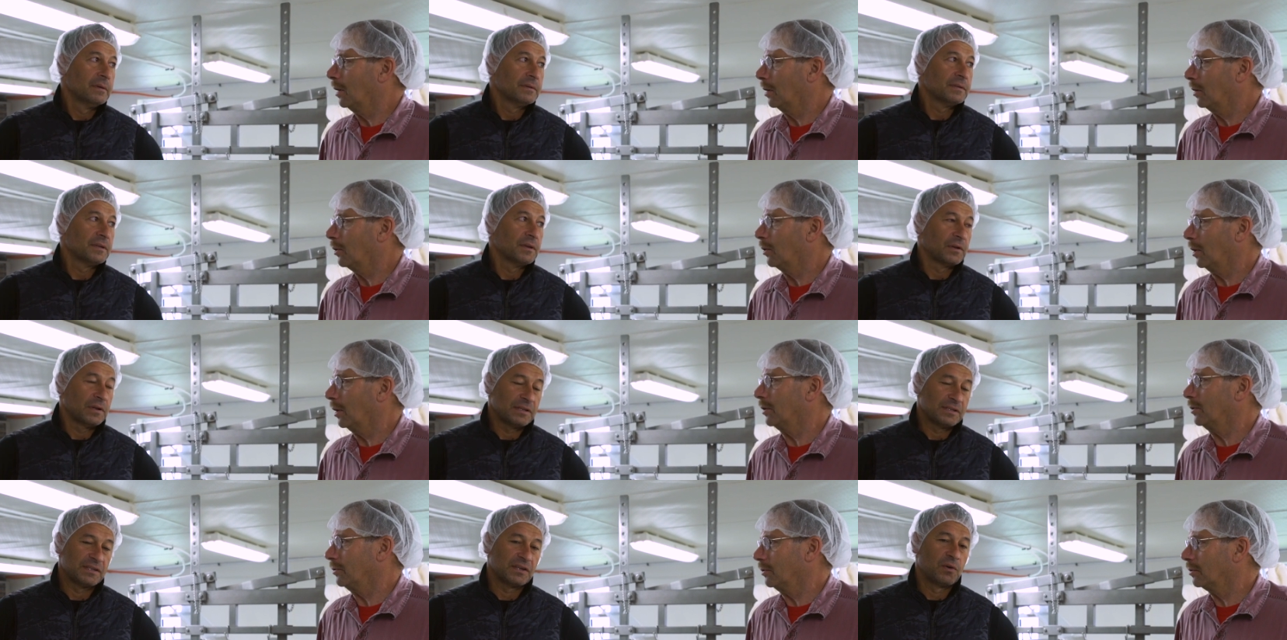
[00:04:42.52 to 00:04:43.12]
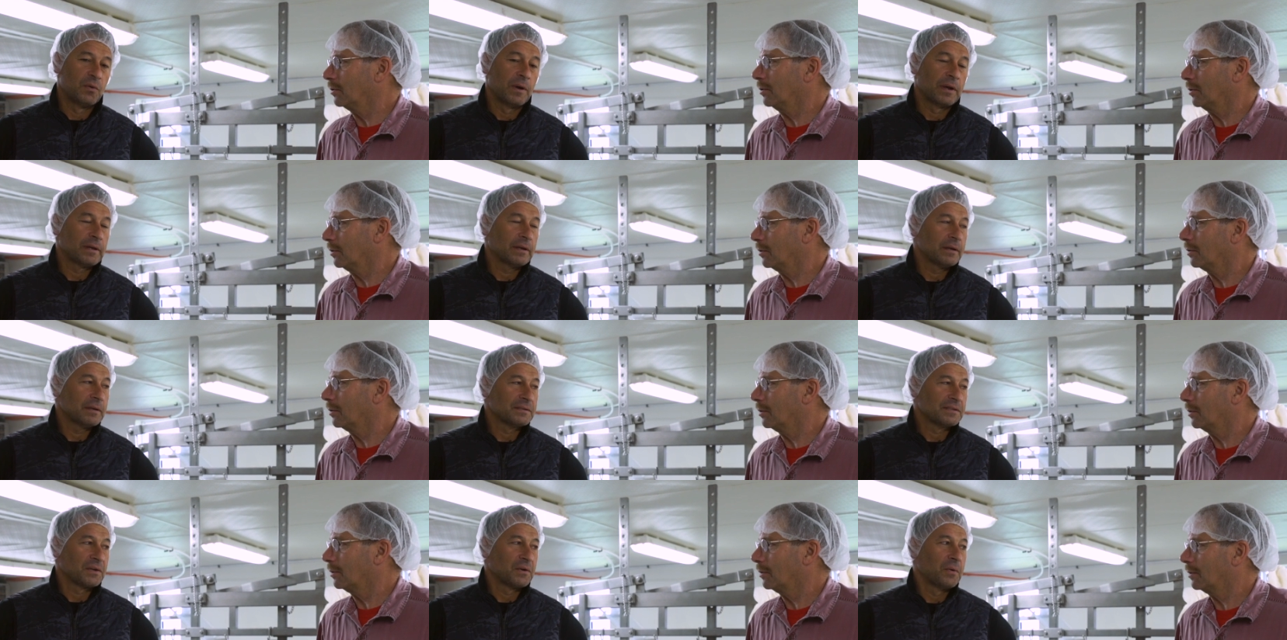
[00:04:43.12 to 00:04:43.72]
Speaker 1: it's a quick
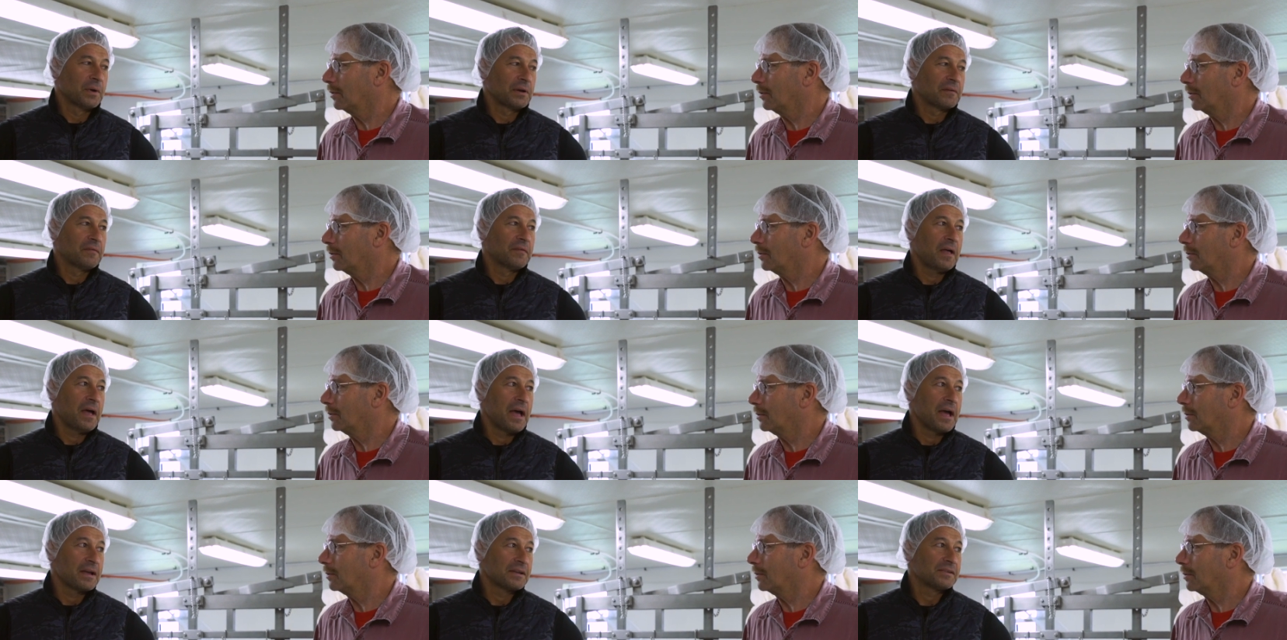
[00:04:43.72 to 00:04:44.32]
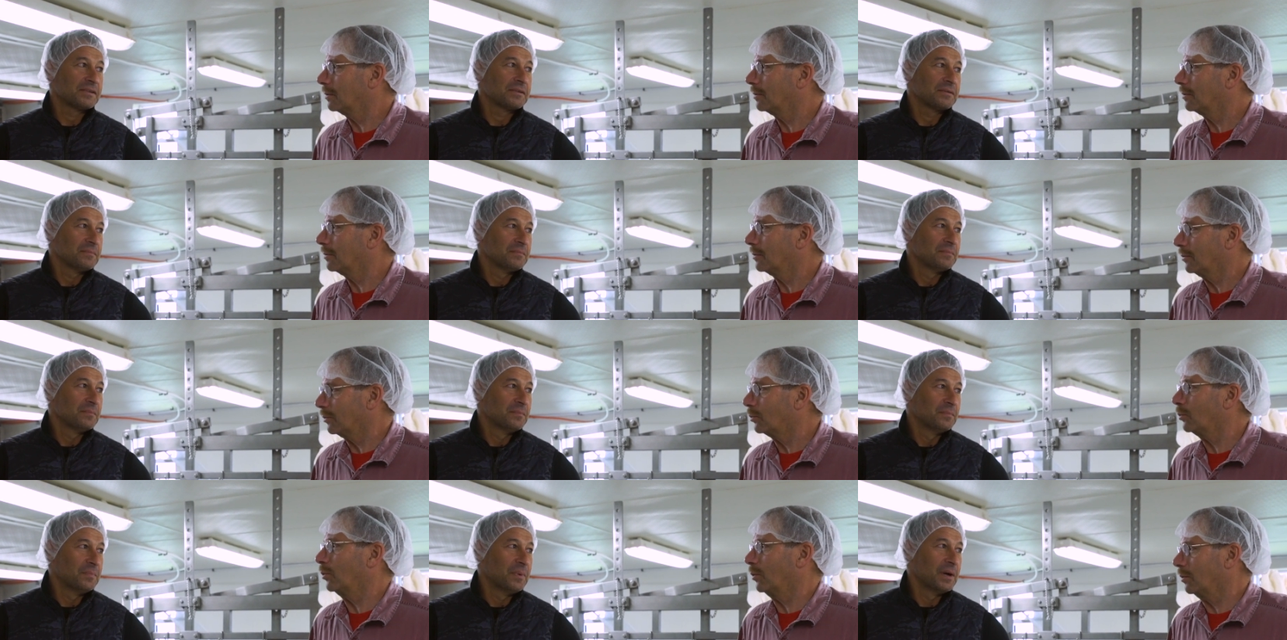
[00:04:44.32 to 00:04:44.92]
it's a quick flash,
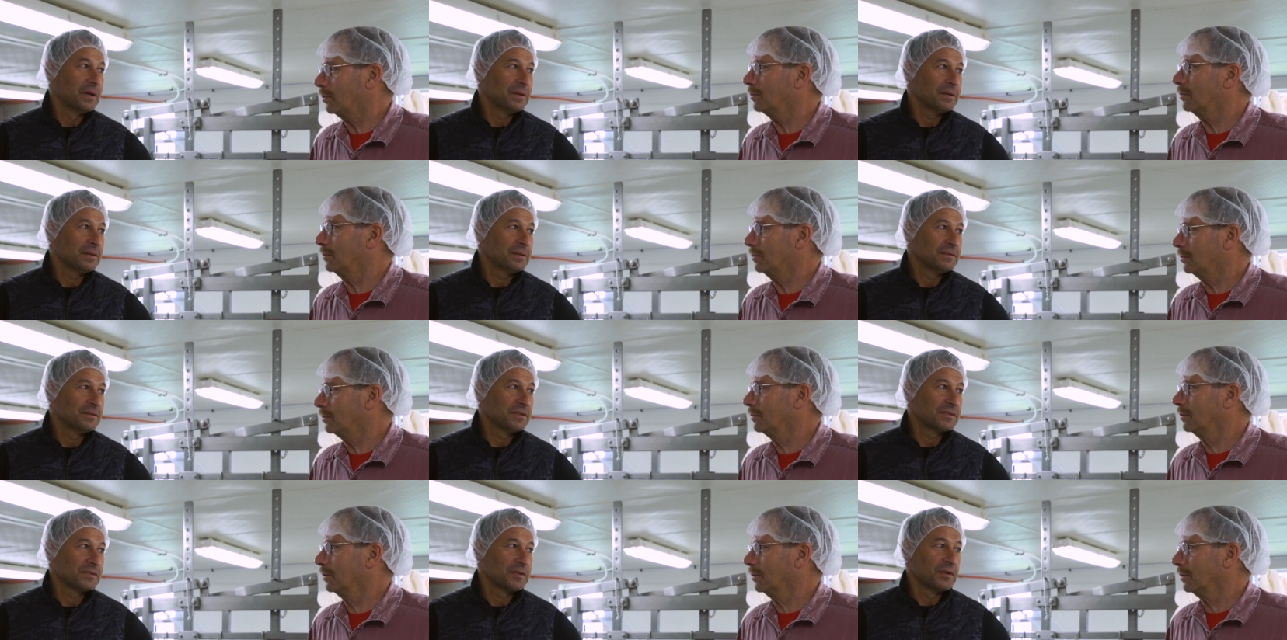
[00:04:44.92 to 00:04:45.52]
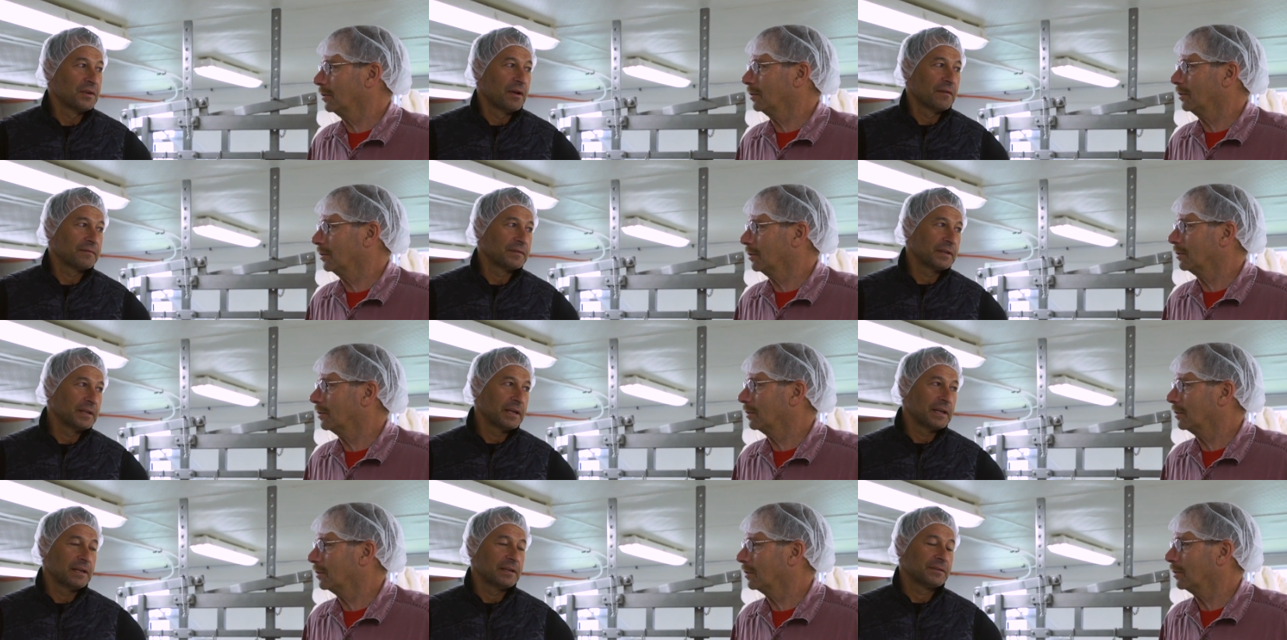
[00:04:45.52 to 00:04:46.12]
but just enough to
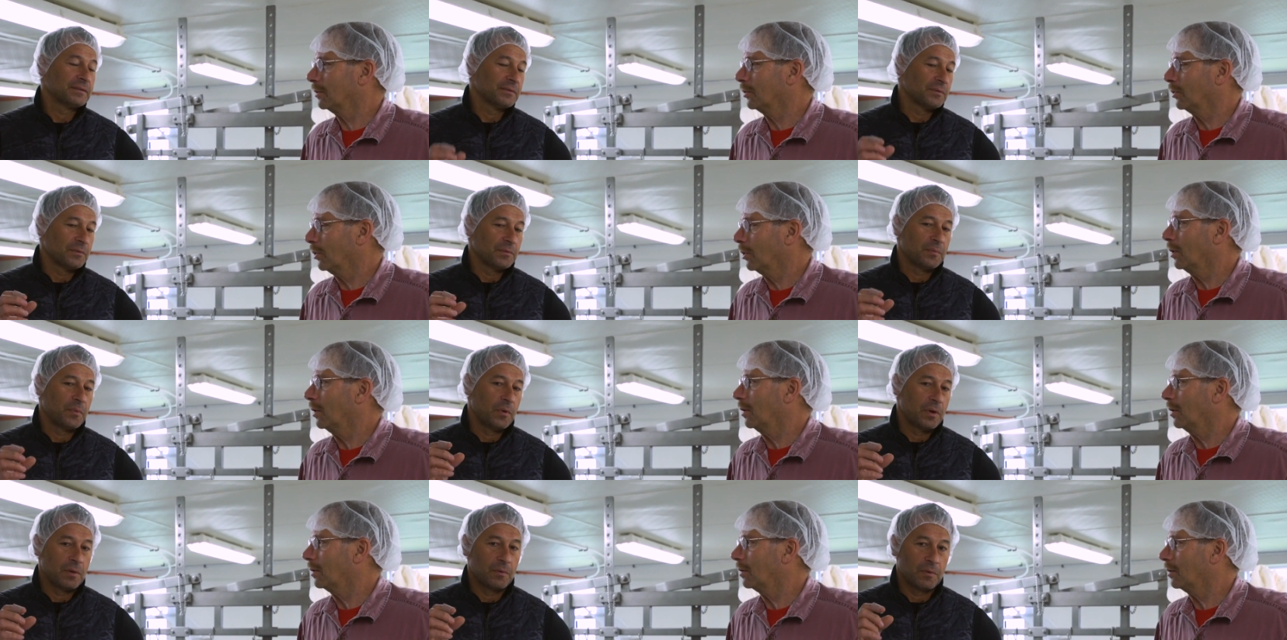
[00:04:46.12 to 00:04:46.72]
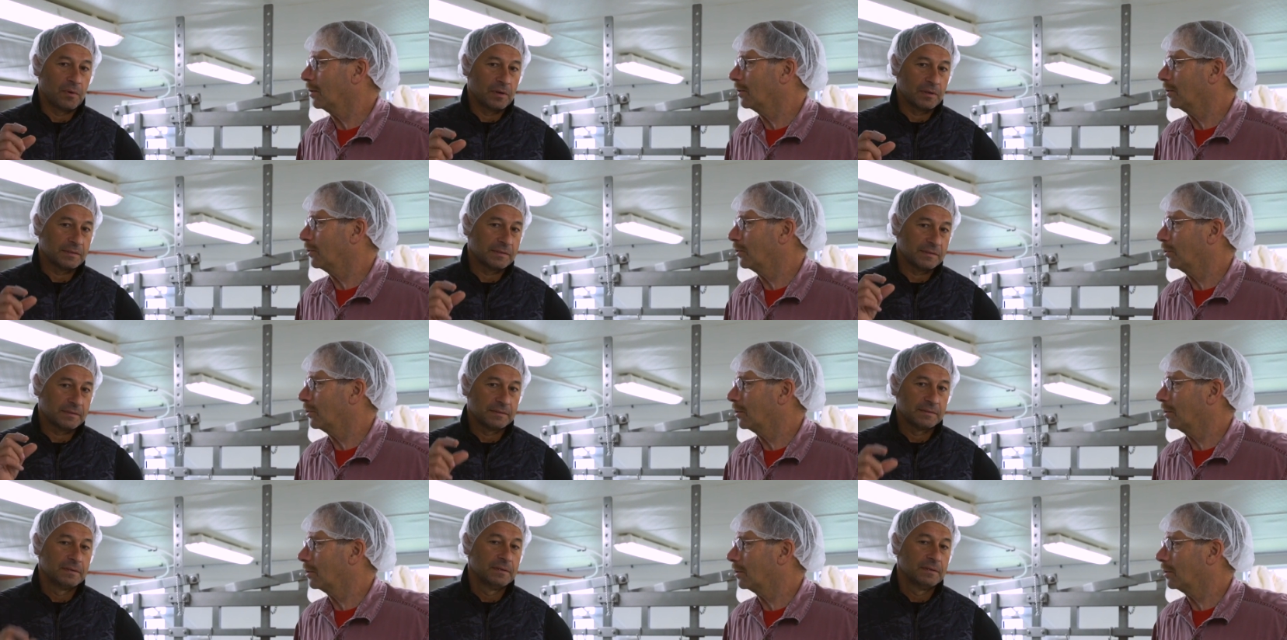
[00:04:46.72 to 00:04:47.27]
get it to a point where it's